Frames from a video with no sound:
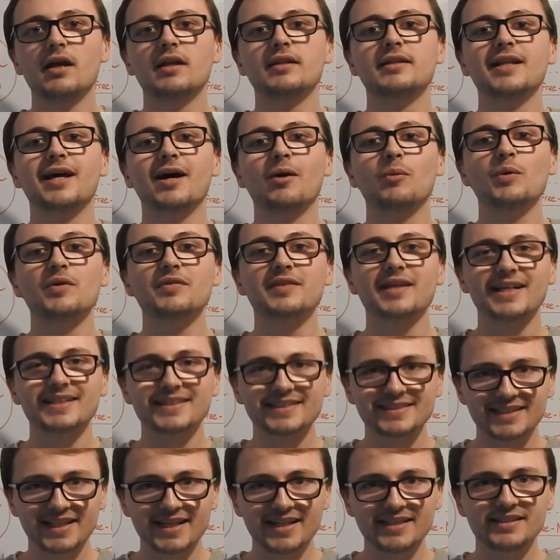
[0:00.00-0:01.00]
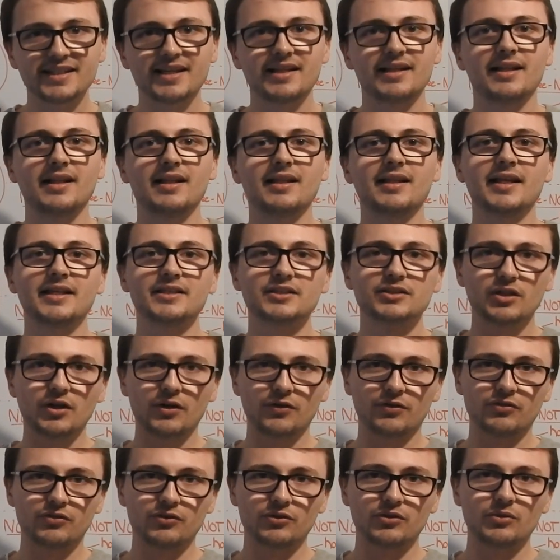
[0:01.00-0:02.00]
Now, with that said, let's go
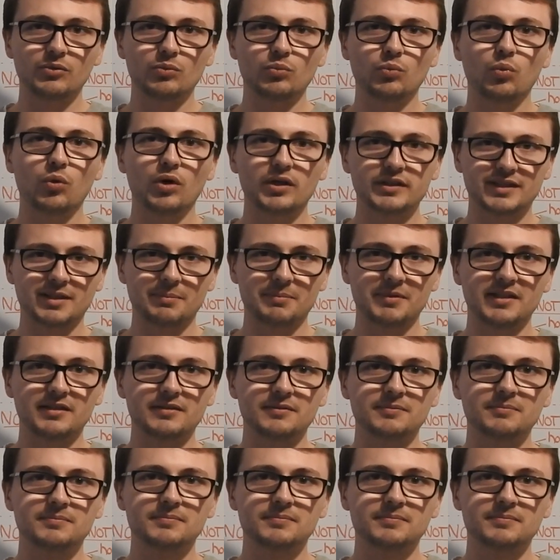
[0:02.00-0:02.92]
through what's up here.